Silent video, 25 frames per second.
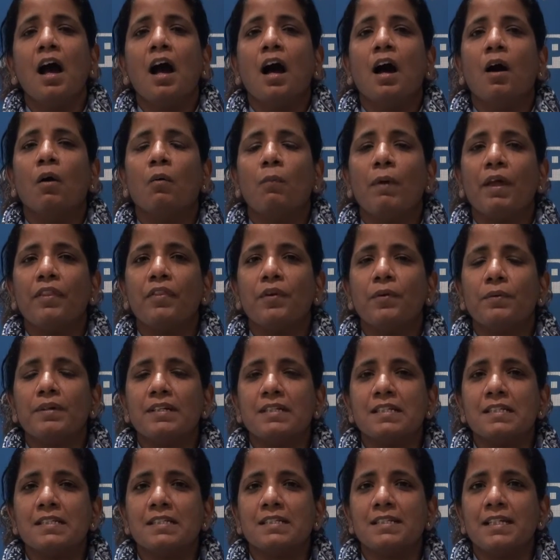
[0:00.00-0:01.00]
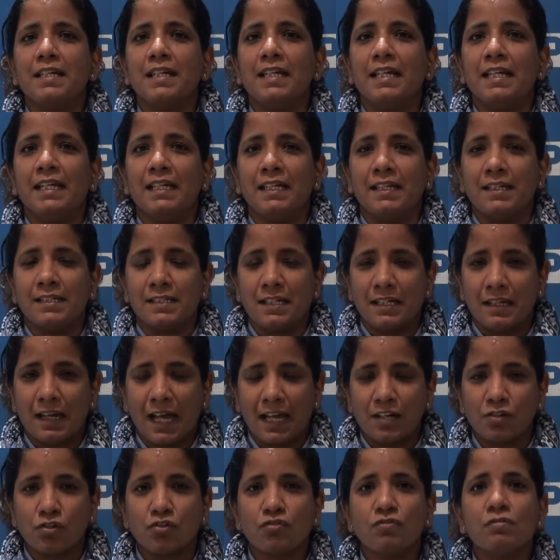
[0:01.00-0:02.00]
whether it is the
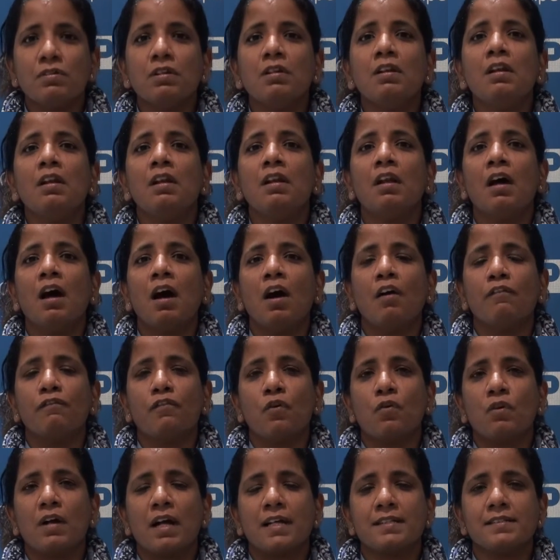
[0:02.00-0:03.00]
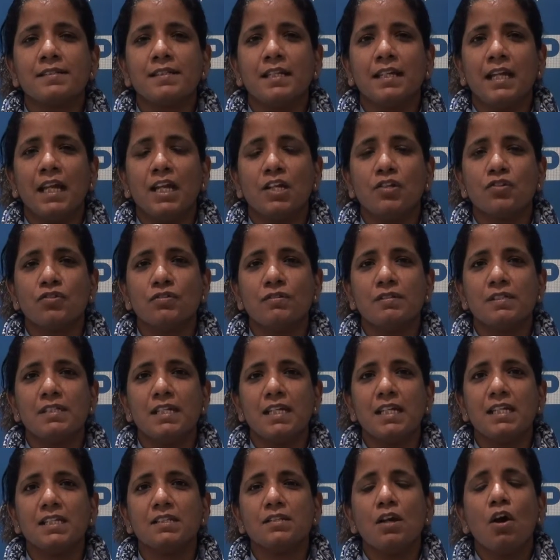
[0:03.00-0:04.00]
international forecasting
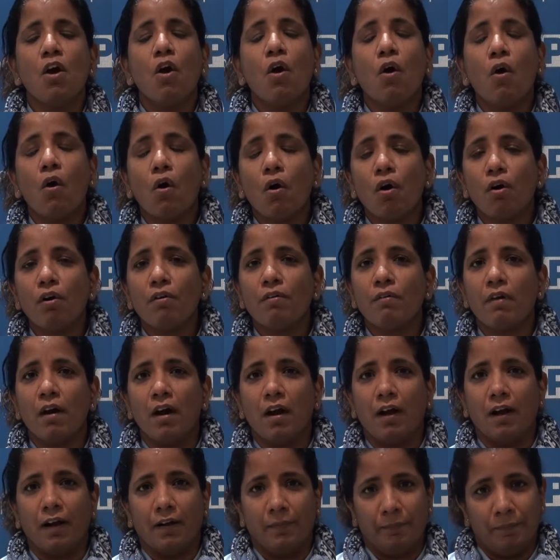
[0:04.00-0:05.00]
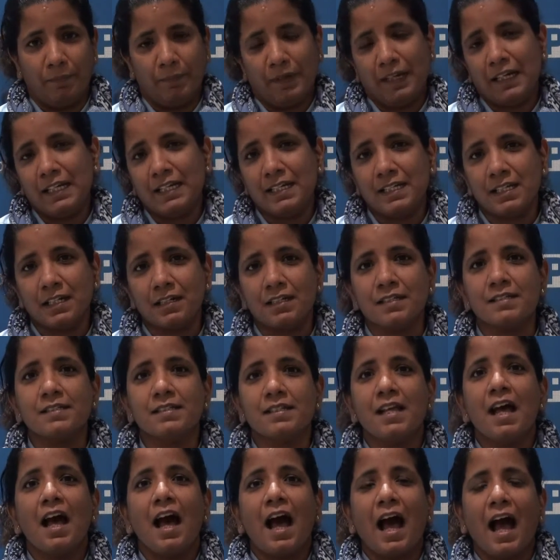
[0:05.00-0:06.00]
agencies or
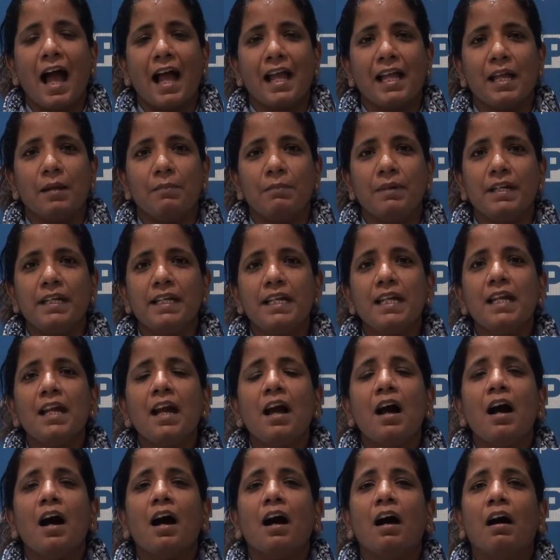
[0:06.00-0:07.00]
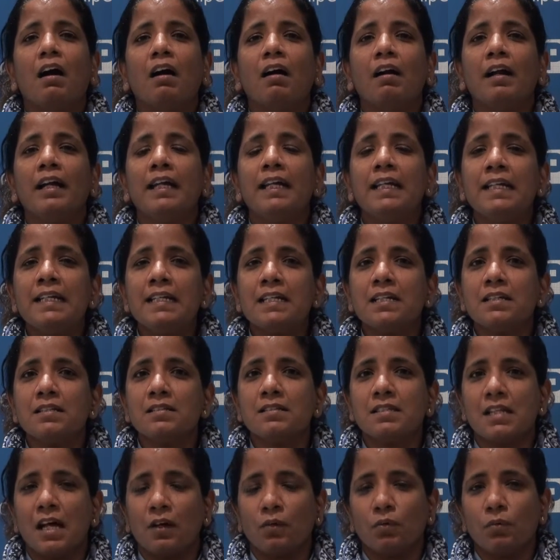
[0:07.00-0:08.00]
India's IMD,
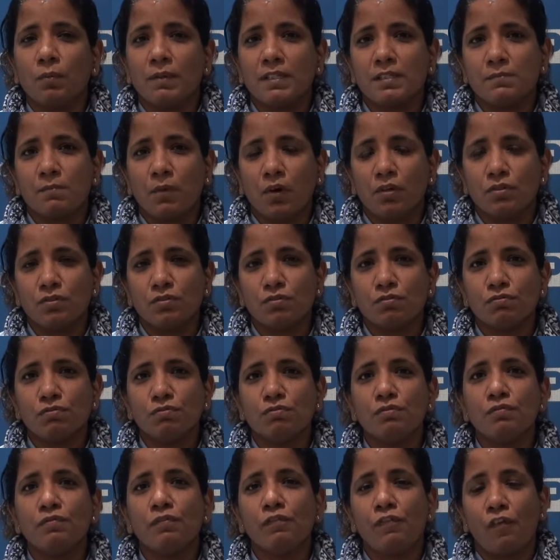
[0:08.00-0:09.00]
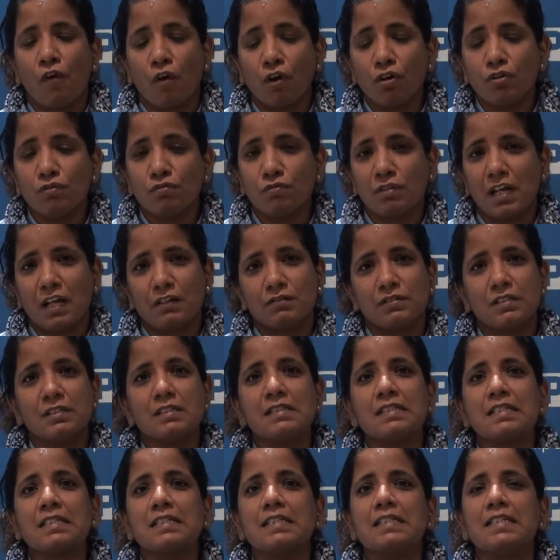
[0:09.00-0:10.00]
India's southwest monsoon for
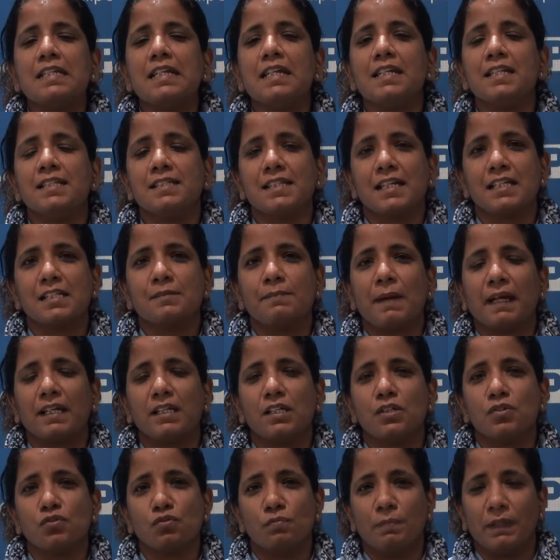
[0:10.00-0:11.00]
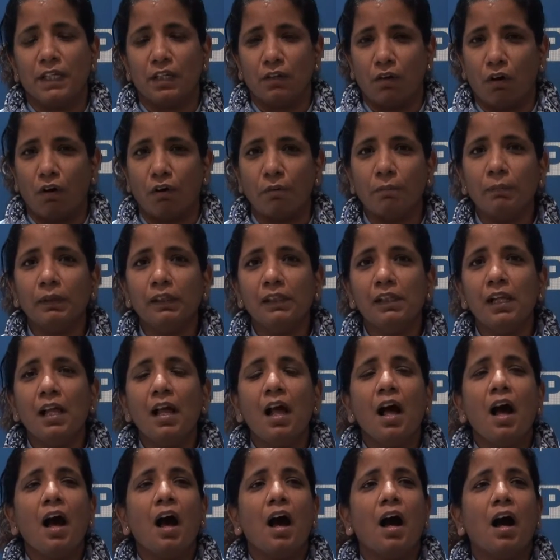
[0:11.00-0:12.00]
2016 is expected to be normal,
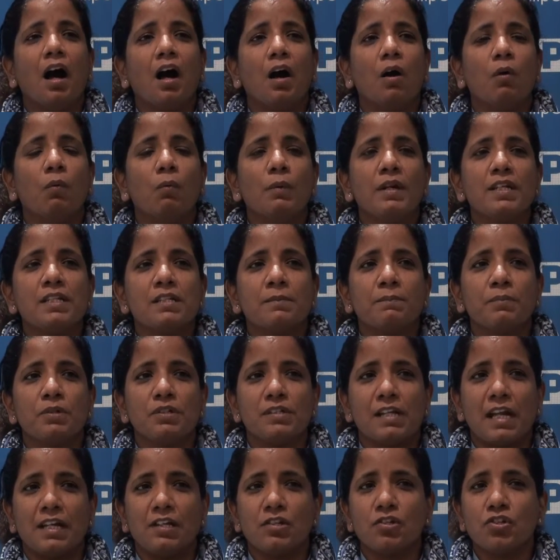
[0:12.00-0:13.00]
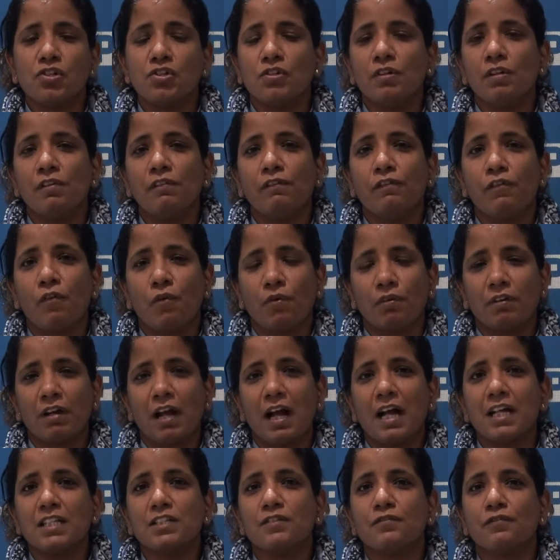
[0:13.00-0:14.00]
with a potential
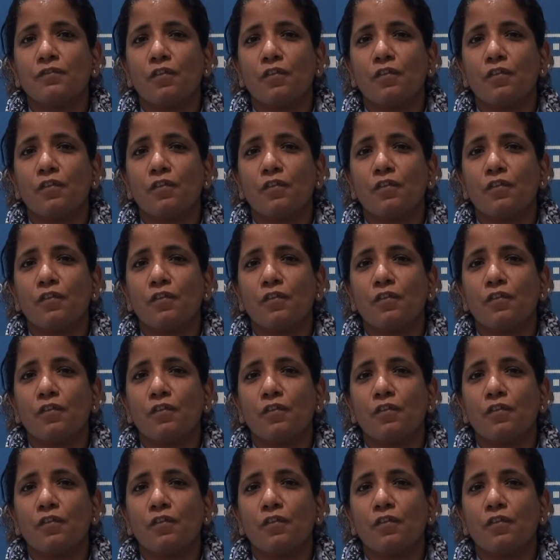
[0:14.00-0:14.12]
forecast